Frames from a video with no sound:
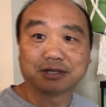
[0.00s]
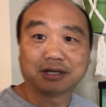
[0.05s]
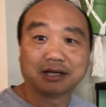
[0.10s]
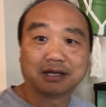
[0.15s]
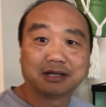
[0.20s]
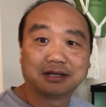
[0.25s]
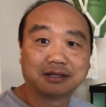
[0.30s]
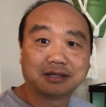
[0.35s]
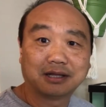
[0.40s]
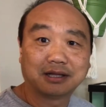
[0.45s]

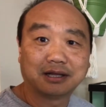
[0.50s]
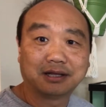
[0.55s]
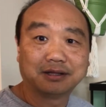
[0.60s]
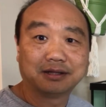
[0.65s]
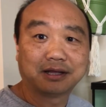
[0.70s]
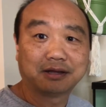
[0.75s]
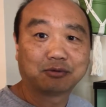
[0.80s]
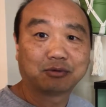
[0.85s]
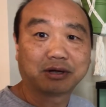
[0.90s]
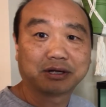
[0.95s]
And
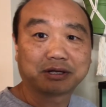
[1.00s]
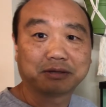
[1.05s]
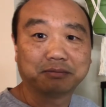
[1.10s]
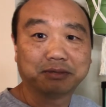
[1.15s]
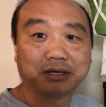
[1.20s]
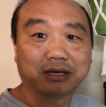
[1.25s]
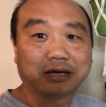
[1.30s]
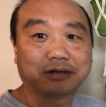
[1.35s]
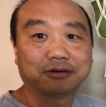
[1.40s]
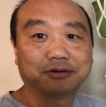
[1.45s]
they
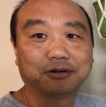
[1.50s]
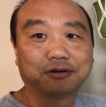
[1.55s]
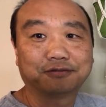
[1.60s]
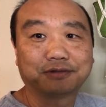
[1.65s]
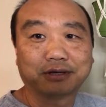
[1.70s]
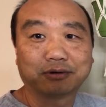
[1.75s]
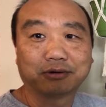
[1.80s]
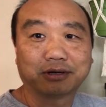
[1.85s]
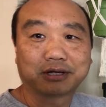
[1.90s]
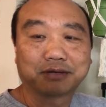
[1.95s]
recommend, I don't know if
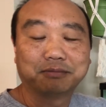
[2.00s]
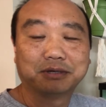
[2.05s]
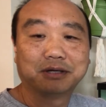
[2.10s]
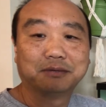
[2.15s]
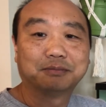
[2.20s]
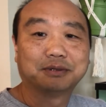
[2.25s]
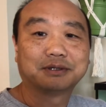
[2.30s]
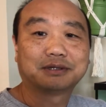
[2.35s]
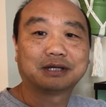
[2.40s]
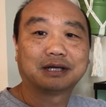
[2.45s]
they recommend,
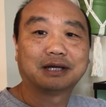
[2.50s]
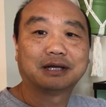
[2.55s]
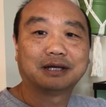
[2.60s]
but